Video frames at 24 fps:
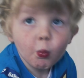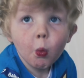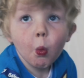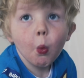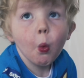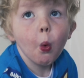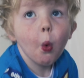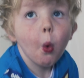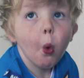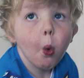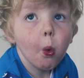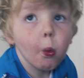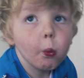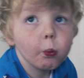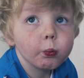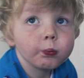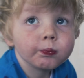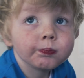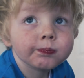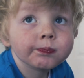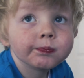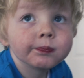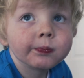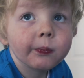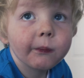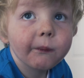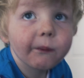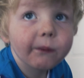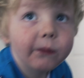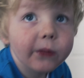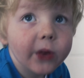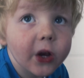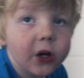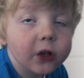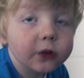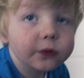they're all purple.
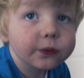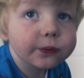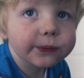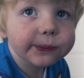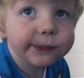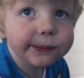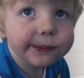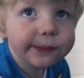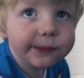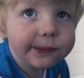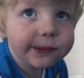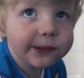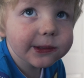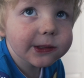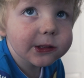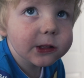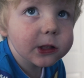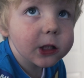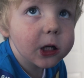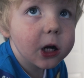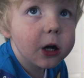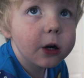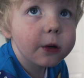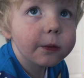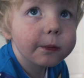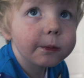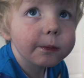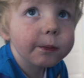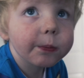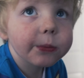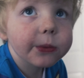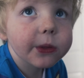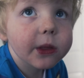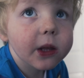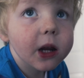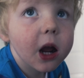Let's see.
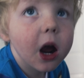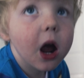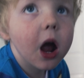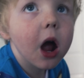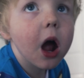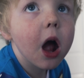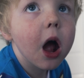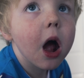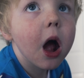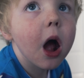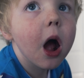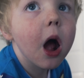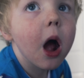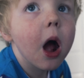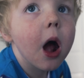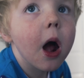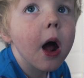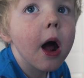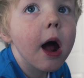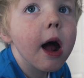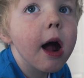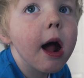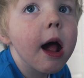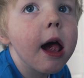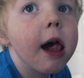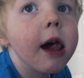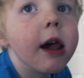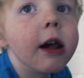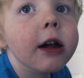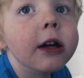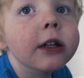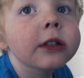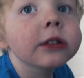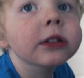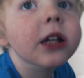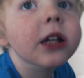Go, ah.